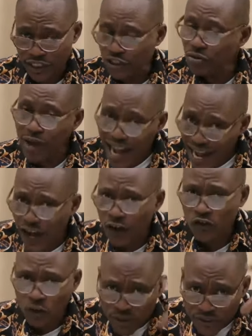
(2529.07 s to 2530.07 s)
You
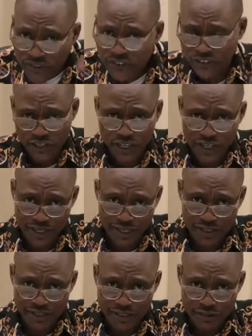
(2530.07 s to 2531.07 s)
have to be
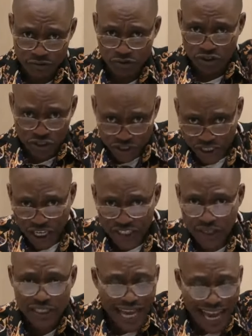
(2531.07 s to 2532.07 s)
discerning.
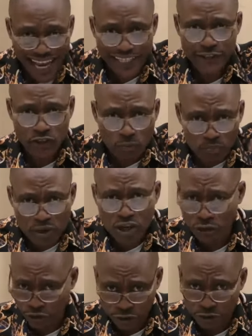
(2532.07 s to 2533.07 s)
Jesus has to be
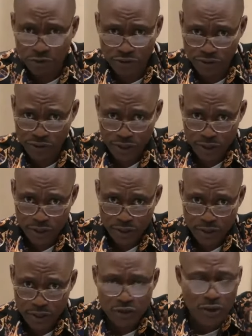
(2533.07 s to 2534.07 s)
your truth.
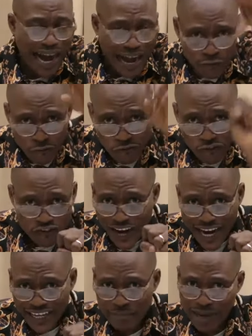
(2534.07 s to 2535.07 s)
You have to
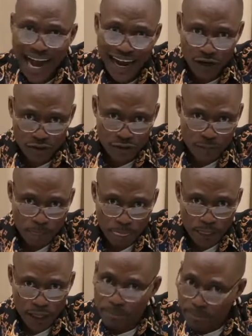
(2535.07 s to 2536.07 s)
find him out.
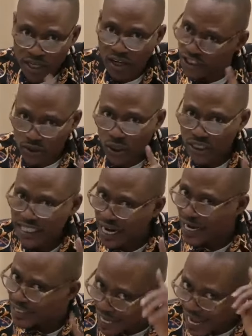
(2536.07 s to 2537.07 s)
Because those
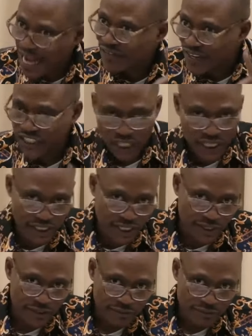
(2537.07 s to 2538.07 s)
guys have
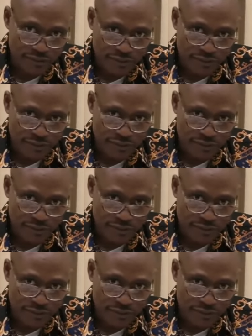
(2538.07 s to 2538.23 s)
agenda.